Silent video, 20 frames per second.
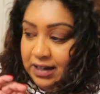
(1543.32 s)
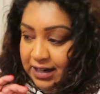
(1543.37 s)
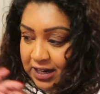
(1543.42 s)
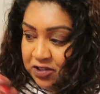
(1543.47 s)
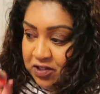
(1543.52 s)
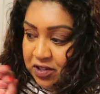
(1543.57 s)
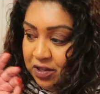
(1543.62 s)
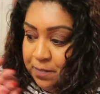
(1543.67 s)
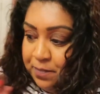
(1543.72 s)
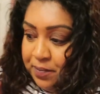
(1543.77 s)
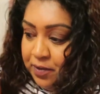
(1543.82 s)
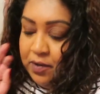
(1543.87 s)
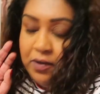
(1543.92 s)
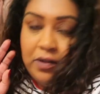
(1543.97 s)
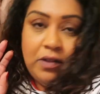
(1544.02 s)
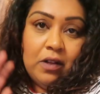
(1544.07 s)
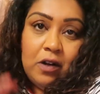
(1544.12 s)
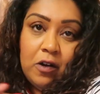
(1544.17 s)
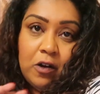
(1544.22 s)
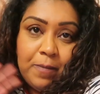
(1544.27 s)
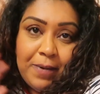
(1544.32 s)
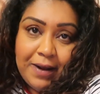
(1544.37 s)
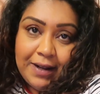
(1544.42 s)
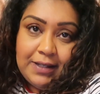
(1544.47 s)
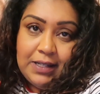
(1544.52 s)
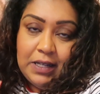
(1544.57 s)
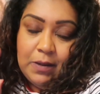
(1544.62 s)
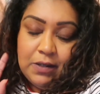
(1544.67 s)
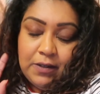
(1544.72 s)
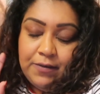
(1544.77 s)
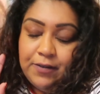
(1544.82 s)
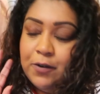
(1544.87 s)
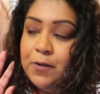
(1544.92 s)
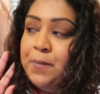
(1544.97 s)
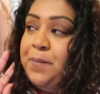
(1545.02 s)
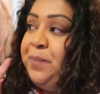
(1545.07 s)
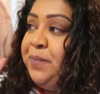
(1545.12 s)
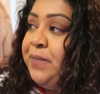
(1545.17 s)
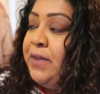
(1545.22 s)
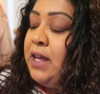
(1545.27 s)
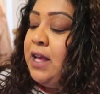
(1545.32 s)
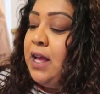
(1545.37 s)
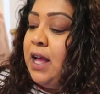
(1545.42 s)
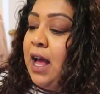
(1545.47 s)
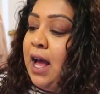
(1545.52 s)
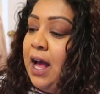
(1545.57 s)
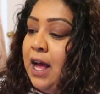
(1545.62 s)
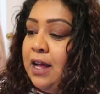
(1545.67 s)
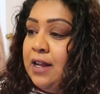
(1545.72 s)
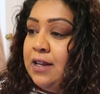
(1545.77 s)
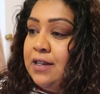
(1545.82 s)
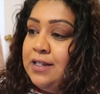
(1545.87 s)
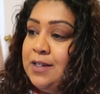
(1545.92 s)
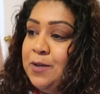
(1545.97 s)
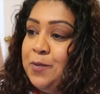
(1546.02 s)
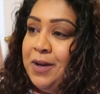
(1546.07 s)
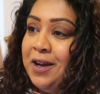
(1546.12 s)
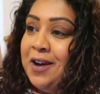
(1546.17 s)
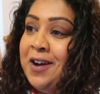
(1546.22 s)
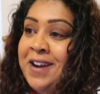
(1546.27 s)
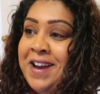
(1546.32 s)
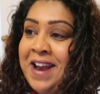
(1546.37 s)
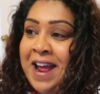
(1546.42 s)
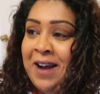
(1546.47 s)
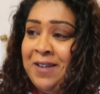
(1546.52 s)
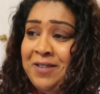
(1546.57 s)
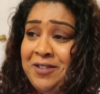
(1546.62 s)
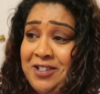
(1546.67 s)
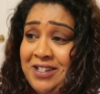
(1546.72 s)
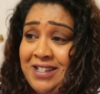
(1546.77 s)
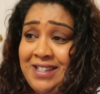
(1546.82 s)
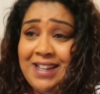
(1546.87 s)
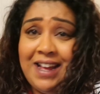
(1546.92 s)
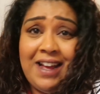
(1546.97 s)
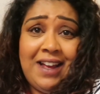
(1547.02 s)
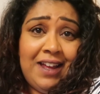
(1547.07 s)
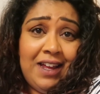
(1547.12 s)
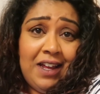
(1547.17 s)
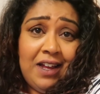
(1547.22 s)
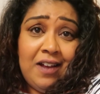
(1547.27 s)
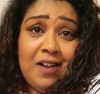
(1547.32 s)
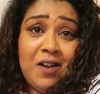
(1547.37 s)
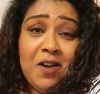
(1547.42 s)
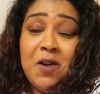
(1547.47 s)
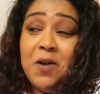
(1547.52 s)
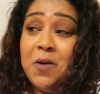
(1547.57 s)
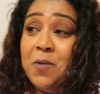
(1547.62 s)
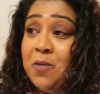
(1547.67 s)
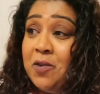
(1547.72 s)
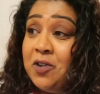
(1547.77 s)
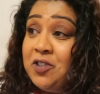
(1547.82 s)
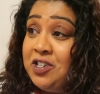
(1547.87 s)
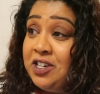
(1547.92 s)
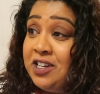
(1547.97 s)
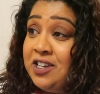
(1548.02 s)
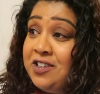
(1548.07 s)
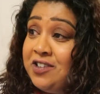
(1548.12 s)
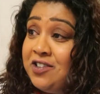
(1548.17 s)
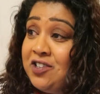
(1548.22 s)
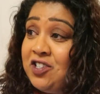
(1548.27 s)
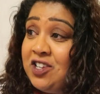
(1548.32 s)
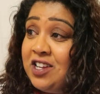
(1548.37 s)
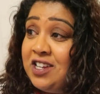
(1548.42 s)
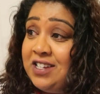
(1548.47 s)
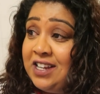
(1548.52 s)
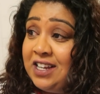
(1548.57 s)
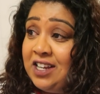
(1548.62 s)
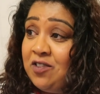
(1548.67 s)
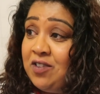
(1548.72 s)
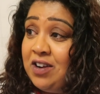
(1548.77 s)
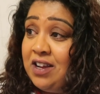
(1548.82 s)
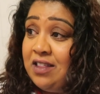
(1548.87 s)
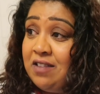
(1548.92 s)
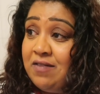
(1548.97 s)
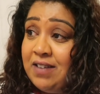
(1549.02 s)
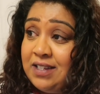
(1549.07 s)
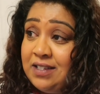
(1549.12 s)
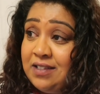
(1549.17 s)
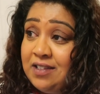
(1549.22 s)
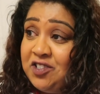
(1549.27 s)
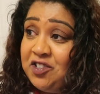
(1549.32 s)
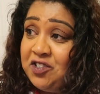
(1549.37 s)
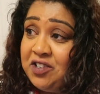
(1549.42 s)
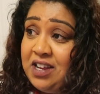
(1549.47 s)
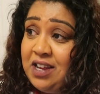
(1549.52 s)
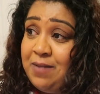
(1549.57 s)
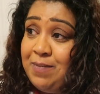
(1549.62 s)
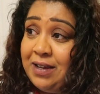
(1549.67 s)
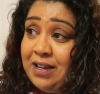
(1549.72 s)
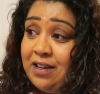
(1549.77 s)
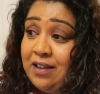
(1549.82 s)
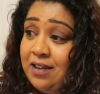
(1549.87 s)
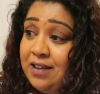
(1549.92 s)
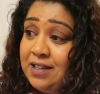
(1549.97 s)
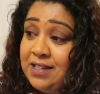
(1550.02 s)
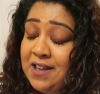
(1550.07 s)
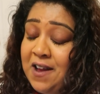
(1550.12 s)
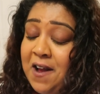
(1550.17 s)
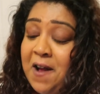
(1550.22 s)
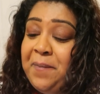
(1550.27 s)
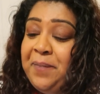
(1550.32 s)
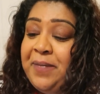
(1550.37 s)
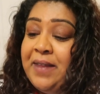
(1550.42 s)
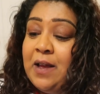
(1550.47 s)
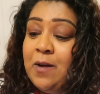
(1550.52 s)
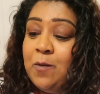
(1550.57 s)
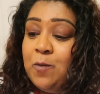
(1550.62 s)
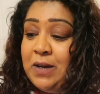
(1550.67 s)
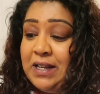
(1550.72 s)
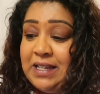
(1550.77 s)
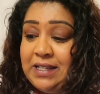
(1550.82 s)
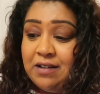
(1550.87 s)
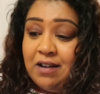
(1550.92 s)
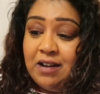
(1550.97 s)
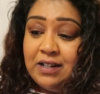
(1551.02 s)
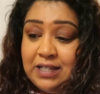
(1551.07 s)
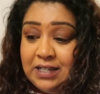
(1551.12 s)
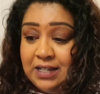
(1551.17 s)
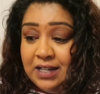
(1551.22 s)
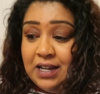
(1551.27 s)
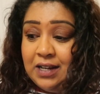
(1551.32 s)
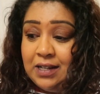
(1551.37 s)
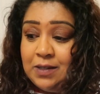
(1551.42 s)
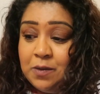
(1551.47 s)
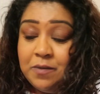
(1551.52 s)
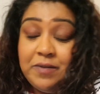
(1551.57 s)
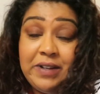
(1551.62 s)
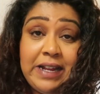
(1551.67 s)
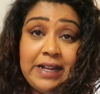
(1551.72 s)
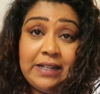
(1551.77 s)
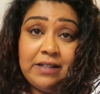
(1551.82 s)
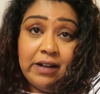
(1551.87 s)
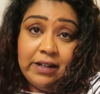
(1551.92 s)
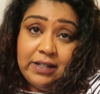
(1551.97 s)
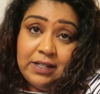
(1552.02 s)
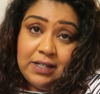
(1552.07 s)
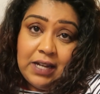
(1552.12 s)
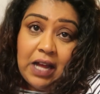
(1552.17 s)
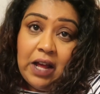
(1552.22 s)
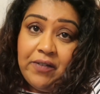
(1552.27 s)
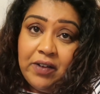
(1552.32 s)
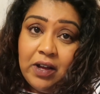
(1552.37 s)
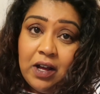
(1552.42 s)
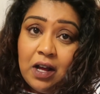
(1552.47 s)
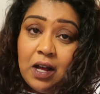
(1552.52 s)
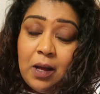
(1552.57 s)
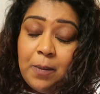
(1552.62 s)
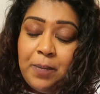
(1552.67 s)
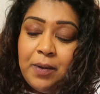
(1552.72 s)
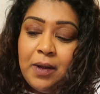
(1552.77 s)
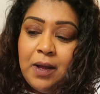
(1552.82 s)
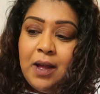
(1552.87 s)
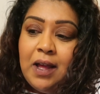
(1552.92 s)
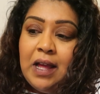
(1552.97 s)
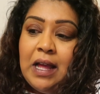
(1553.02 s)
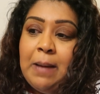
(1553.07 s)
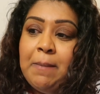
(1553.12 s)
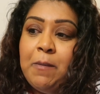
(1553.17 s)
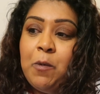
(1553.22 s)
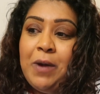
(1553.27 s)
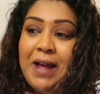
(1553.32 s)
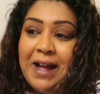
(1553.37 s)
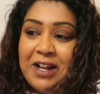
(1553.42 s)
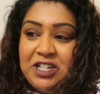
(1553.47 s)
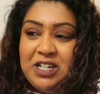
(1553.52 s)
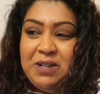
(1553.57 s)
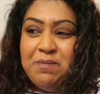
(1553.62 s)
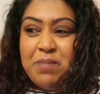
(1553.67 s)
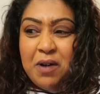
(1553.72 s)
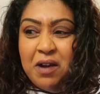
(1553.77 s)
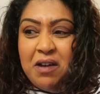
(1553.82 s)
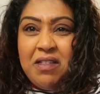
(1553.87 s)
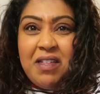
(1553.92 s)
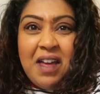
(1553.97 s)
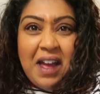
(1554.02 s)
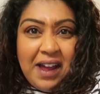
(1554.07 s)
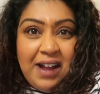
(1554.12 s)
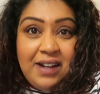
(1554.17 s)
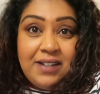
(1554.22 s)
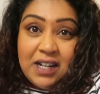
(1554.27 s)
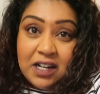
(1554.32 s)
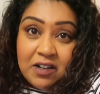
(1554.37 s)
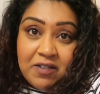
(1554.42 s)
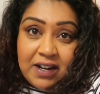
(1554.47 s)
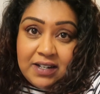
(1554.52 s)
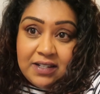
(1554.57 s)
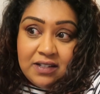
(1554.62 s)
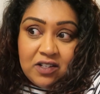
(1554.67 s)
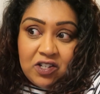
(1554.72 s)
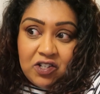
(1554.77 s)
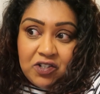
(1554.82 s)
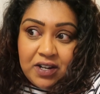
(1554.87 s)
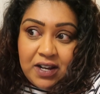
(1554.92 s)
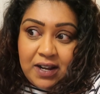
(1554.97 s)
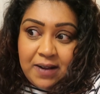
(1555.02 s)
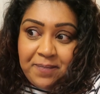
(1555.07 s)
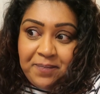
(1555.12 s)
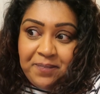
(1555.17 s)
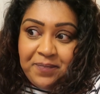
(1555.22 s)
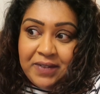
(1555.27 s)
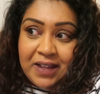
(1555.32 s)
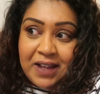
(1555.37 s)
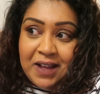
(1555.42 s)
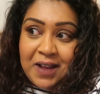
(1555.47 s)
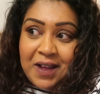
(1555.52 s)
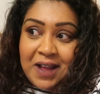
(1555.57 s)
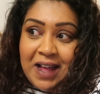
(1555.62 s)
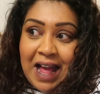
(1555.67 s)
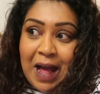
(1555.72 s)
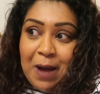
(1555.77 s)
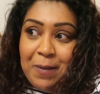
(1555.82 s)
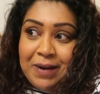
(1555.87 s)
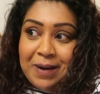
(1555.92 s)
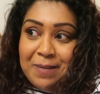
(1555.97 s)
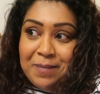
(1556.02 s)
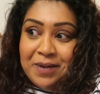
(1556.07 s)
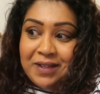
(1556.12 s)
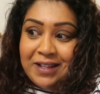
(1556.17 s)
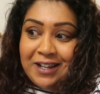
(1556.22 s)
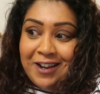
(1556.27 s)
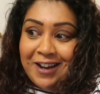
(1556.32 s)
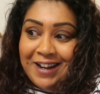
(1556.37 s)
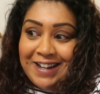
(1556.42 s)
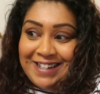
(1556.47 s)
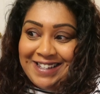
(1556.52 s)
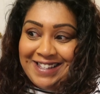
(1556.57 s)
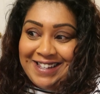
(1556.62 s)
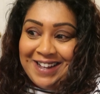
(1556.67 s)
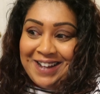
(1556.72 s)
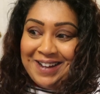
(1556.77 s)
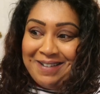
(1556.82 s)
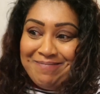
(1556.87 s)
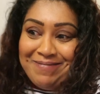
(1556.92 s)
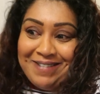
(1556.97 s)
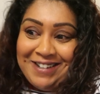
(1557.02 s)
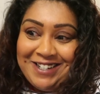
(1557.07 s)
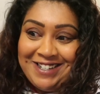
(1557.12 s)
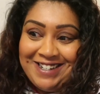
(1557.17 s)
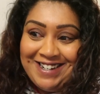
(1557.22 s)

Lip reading: literally the boot and the whole back seat was full. And we are now just sat here watching Anusha decorate the rest of the tree because we started it because we're really excited to have it up. But we actually both hate decorating the tree. And we didn't put the lights up and